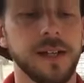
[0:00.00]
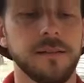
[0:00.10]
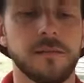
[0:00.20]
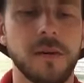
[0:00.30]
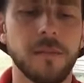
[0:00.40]

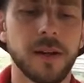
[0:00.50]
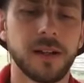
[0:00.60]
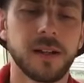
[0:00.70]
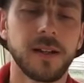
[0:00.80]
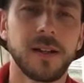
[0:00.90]
Remember?
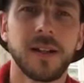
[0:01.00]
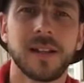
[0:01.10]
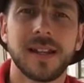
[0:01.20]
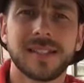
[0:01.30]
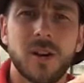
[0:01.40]

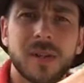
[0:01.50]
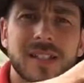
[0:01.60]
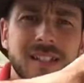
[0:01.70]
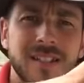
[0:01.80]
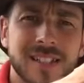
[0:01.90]
That's how we
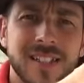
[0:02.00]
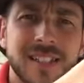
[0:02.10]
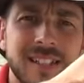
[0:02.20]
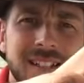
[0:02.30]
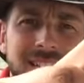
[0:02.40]
started.
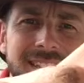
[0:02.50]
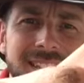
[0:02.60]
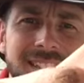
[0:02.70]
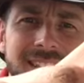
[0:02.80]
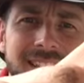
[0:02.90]

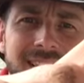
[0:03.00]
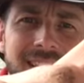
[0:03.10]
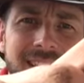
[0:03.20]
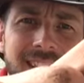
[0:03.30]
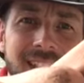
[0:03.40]

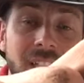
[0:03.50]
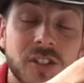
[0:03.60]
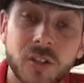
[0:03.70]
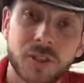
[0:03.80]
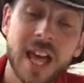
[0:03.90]
And
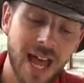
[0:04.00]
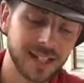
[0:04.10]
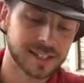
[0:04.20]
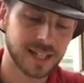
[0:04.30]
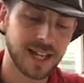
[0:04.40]
so
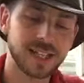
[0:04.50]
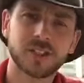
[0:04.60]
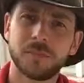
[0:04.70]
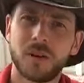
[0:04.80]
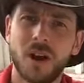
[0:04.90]
that is
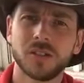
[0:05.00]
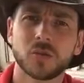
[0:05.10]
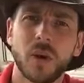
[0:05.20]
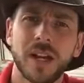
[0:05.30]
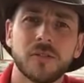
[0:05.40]
the plant's
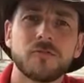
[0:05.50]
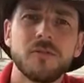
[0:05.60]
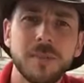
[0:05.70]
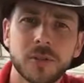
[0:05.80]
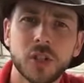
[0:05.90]
way of
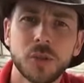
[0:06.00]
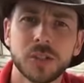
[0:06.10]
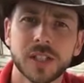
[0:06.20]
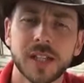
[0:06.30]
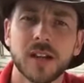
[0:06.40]

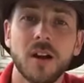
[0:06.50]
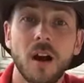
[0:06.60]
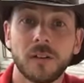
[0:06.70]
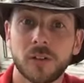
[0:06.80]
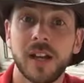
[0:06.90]
reproducing,
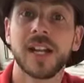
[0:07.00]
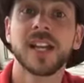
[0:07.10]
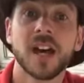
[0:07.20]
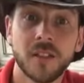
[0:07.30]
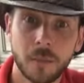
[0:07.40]
of creating
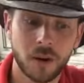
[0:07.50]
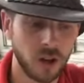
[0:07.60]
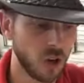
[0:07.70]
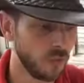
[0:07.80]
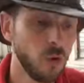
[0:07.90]
another
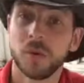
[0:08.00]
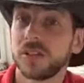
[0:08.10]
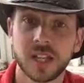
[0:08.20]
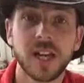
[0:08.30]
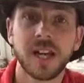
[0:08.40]
plant, of
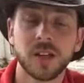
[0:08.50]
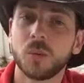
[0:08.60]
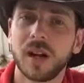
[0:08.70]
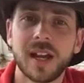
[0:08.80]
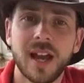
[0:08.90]
almost, in a
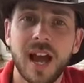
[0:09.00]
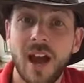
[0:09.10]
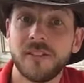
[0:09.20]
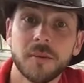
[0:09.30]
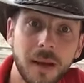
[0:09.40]
way,
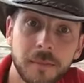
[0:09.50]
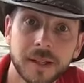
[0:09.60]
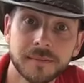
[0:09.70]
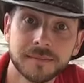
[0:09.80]
having a baby.